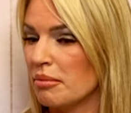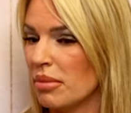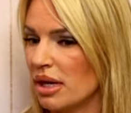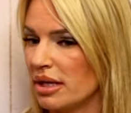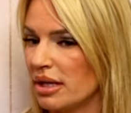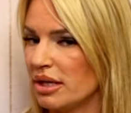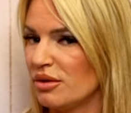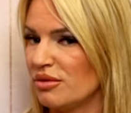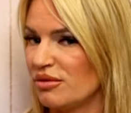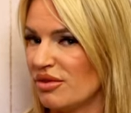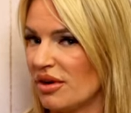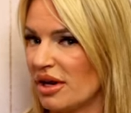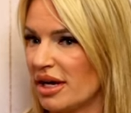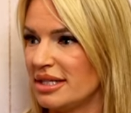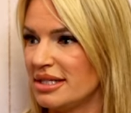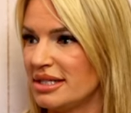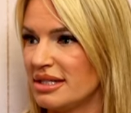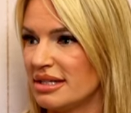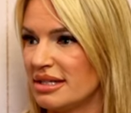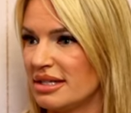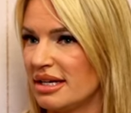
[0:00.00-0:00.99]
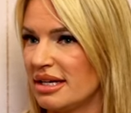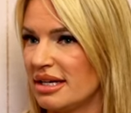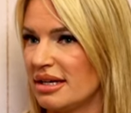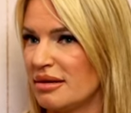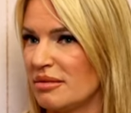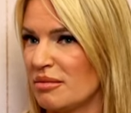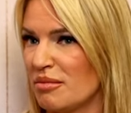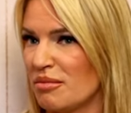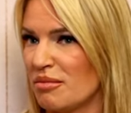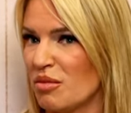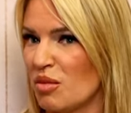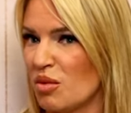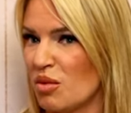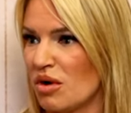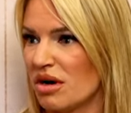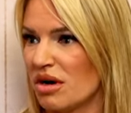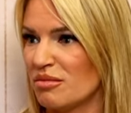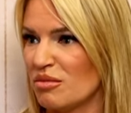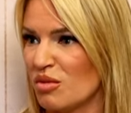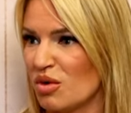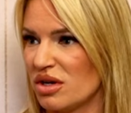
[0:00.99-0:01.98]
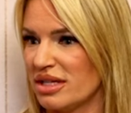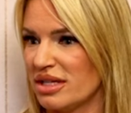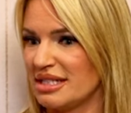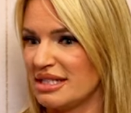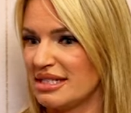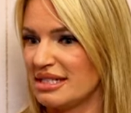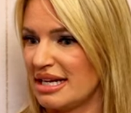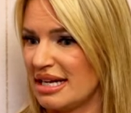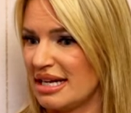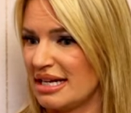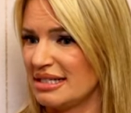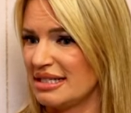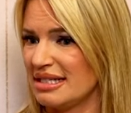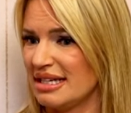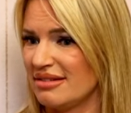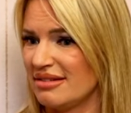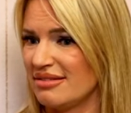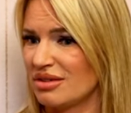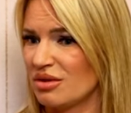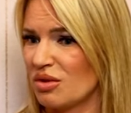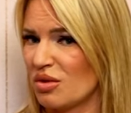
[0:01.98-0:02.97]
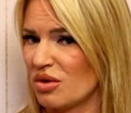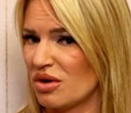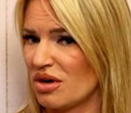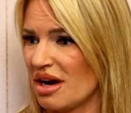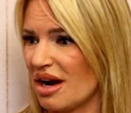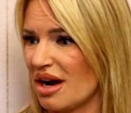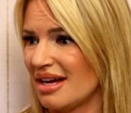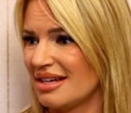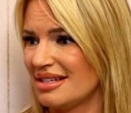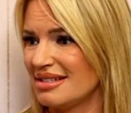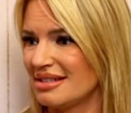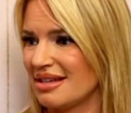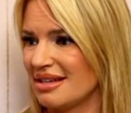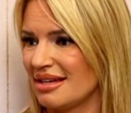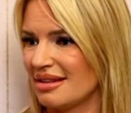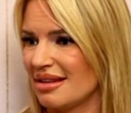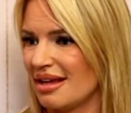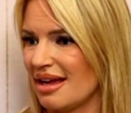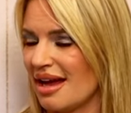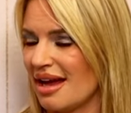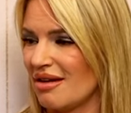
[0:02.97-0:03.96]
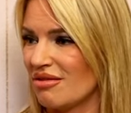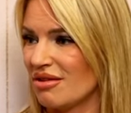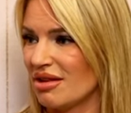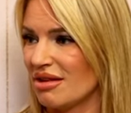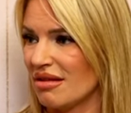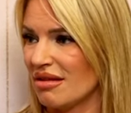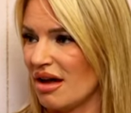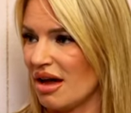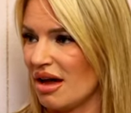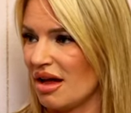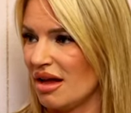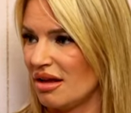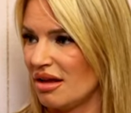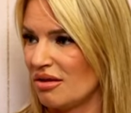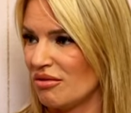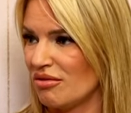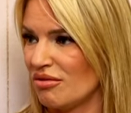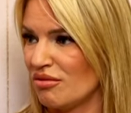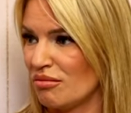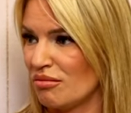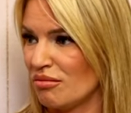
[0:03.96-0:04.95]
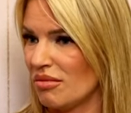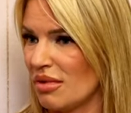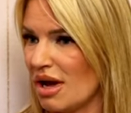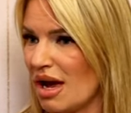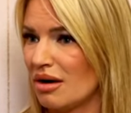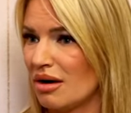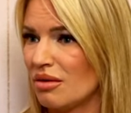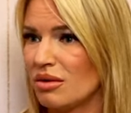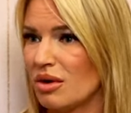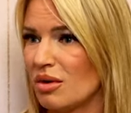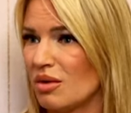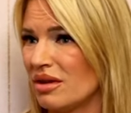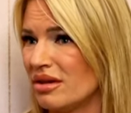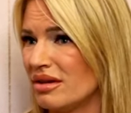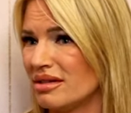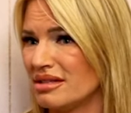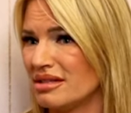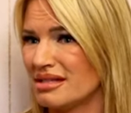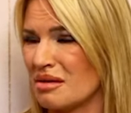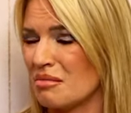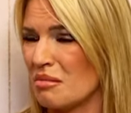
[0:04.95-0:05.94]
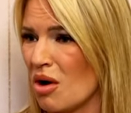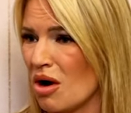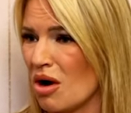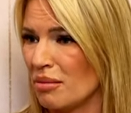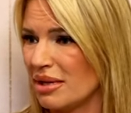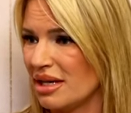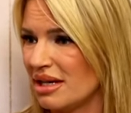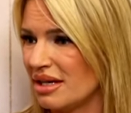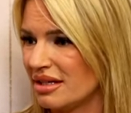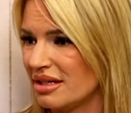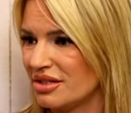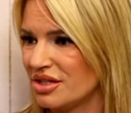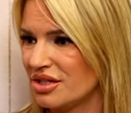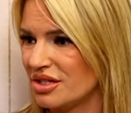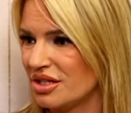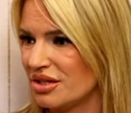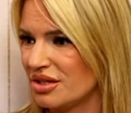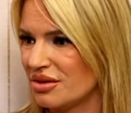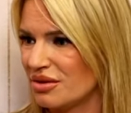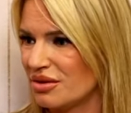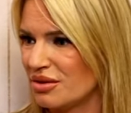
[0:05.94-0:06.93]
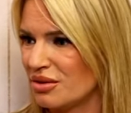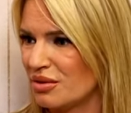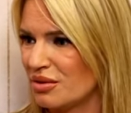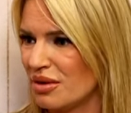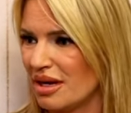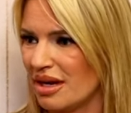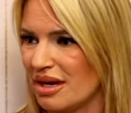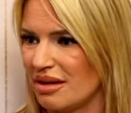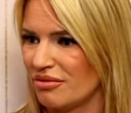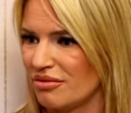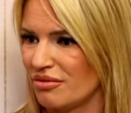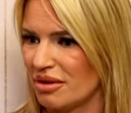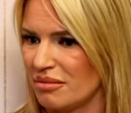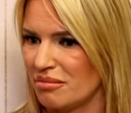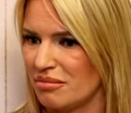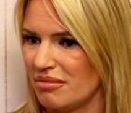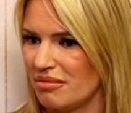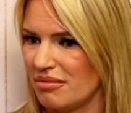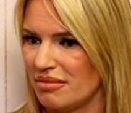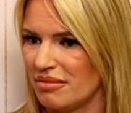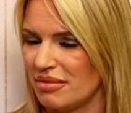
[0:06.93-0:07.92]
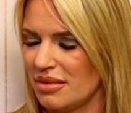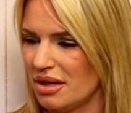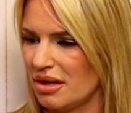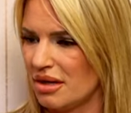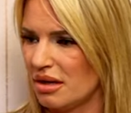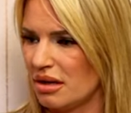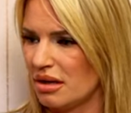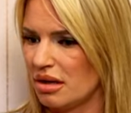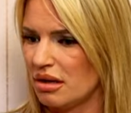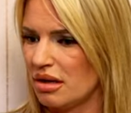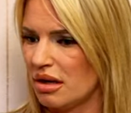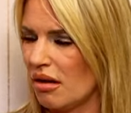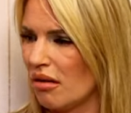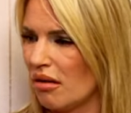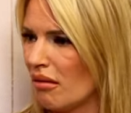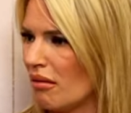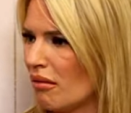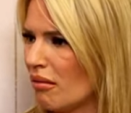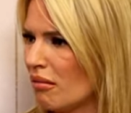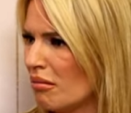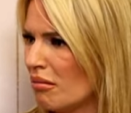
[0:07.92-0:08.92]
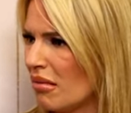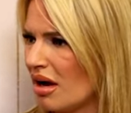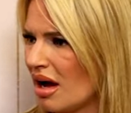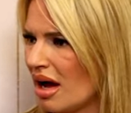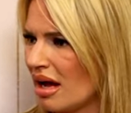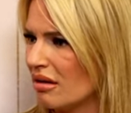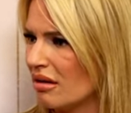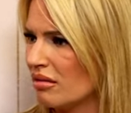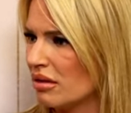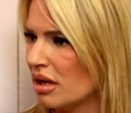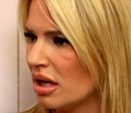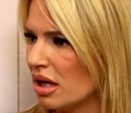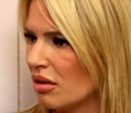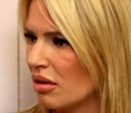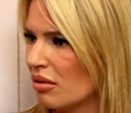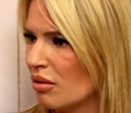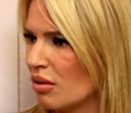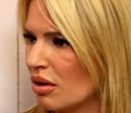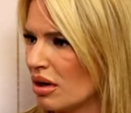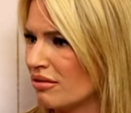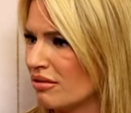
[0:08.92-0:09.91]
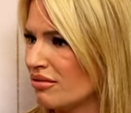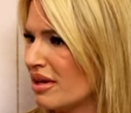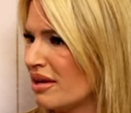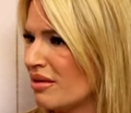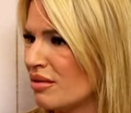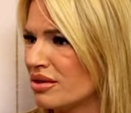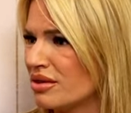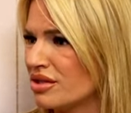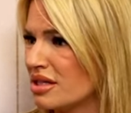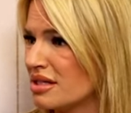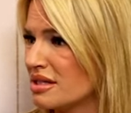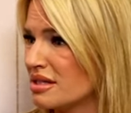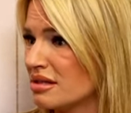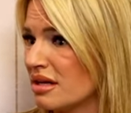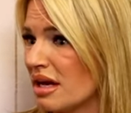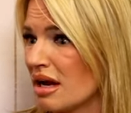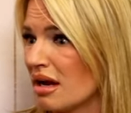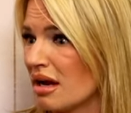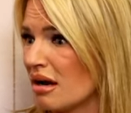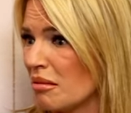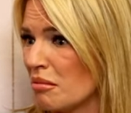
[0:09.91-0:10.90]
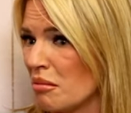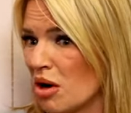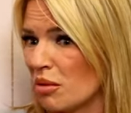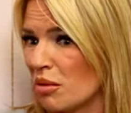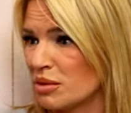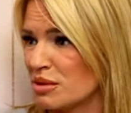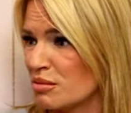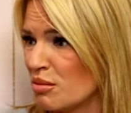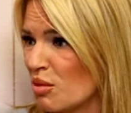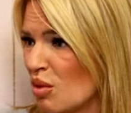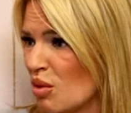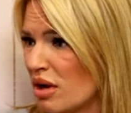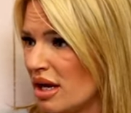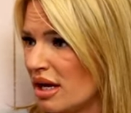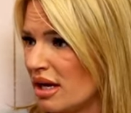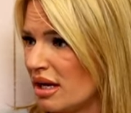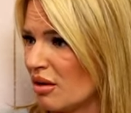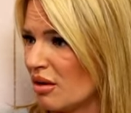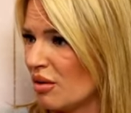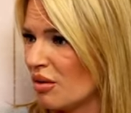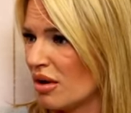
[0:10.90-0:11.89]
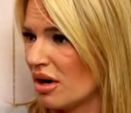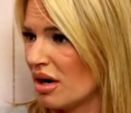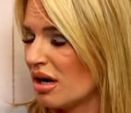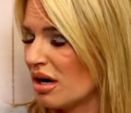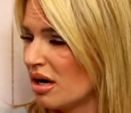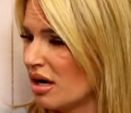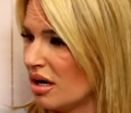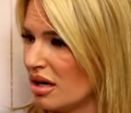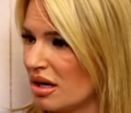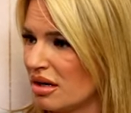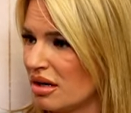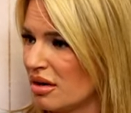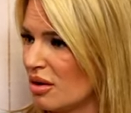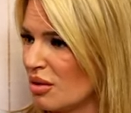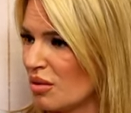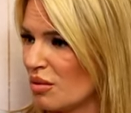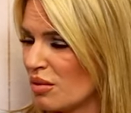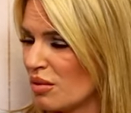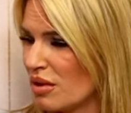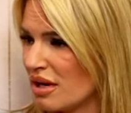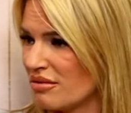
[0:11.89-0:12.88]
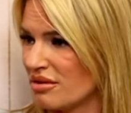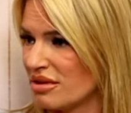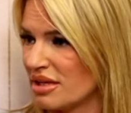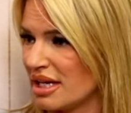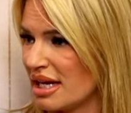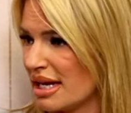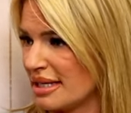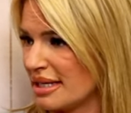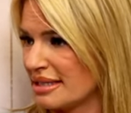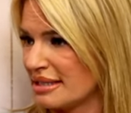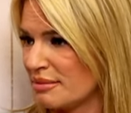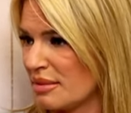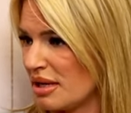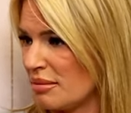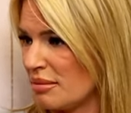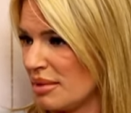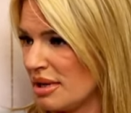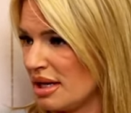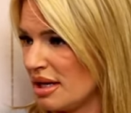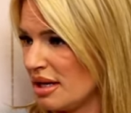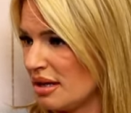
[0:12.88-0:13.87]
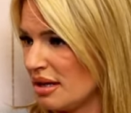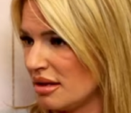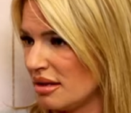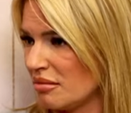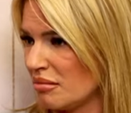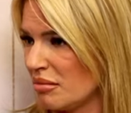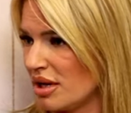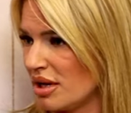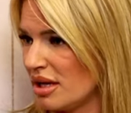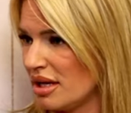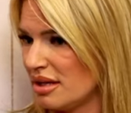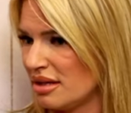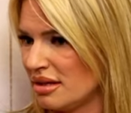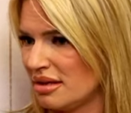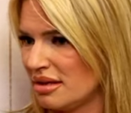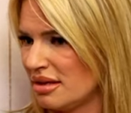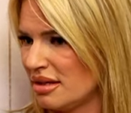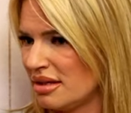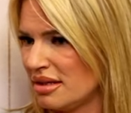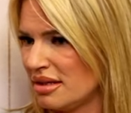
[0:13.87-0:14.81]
But you find that more and more these days, even older guys, like they have a lot of, I don't know whether it's a mommy issue eh, from home, I don't mm-hmm. know, or if they were just like a mama's boy or whatever the case may be. But